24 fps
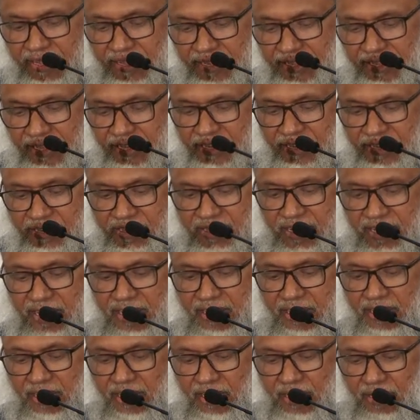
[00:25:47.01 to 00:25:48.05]
Then he
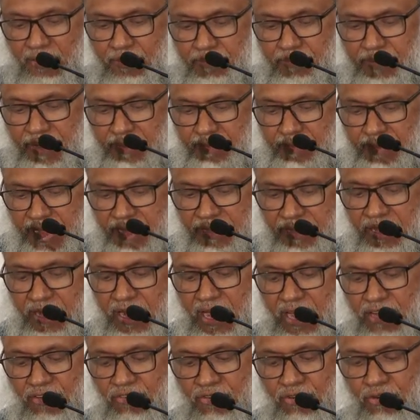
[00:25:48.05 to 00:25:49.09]
said, Man mata
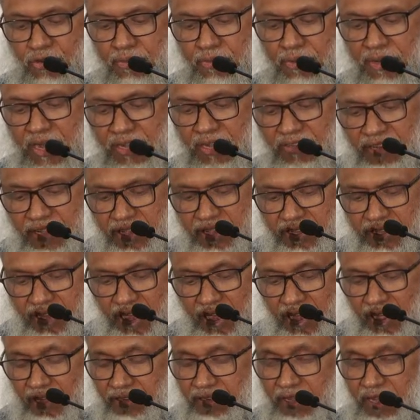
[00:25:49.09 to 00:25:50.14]
la billah shay'an
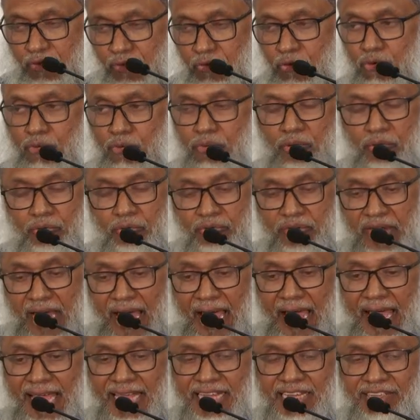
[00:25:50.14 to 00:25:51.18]
dakhla jannah who, who
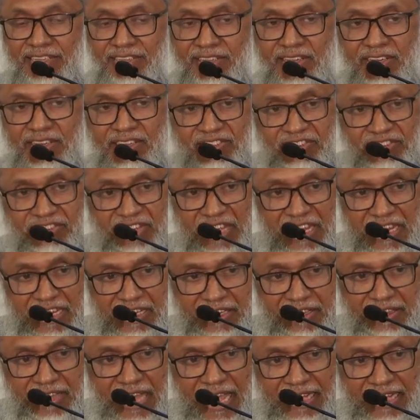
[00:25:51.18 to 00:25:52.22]
dies in a
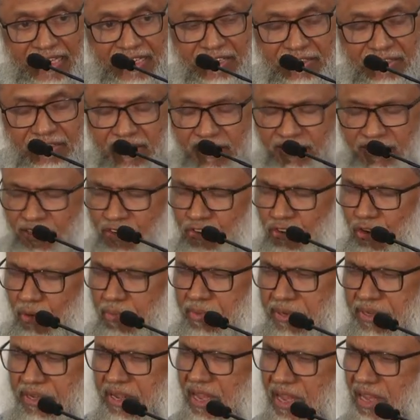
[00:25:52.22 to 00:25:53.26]
state that he doesn't
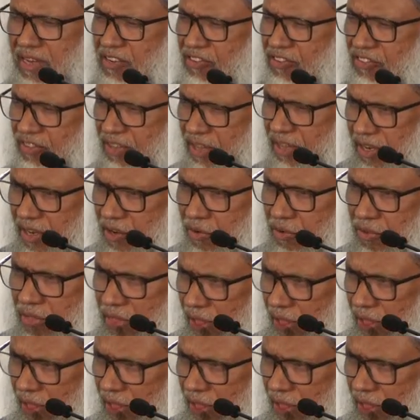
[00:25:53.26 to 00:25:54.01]
commit any shirk with